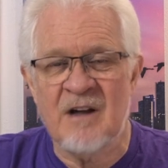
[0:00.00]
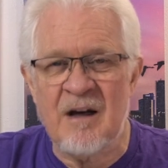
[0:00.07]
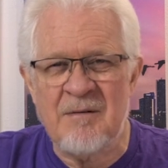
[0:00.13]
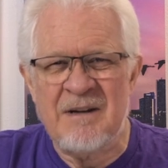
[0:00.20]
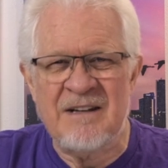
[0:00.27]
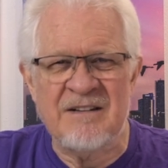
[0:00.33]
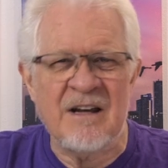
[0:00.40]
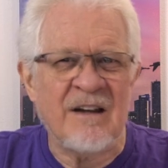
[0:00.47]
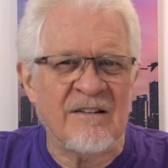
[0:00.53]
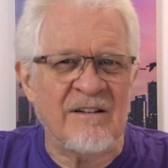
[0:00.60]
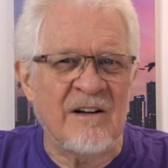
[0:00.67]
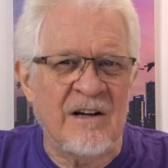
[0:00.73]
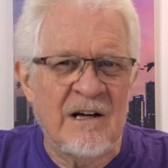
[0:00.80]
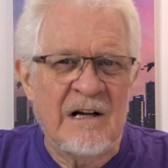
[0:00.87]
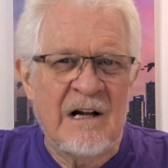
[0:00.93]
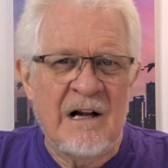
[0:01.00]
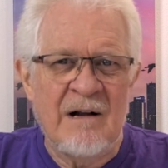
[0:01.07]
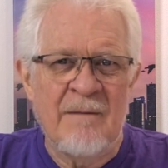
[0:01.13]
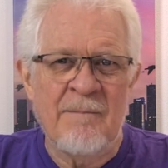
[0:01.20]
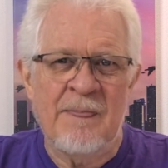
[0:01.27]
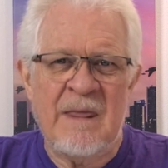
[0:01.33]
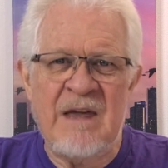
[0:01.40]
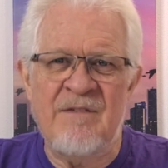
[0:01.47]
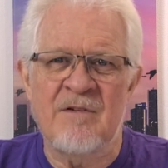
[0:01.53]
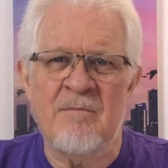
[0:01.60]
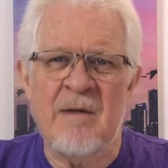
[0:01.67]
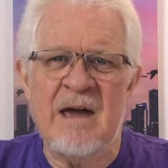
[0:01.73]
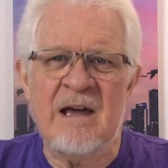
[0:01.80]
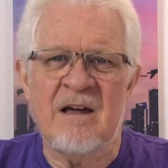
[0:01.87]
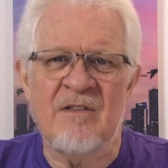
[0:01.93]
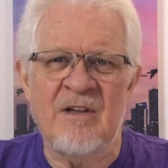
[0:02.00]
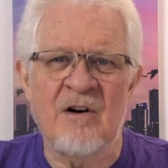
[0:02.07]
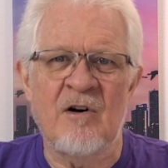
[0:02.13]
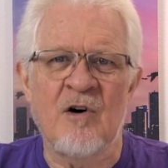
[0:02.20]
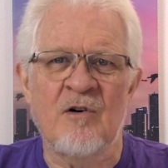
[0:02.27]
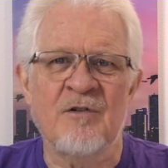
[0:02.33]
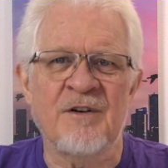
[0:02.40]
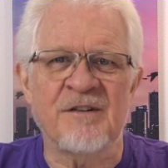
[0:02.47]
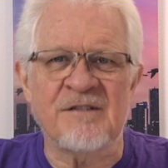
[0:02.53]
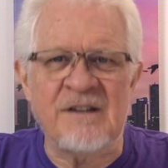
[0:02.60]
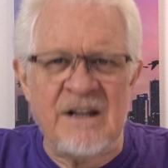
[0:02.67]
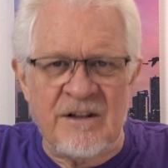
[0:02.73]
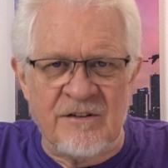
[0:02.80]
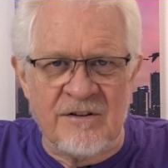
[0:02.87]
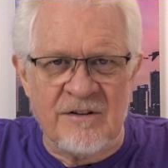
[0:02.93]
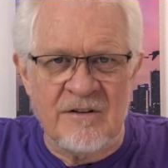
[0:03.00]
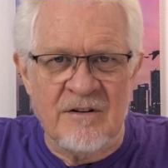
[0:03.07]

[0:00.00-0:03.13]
I mean, Tesla even make their own seats.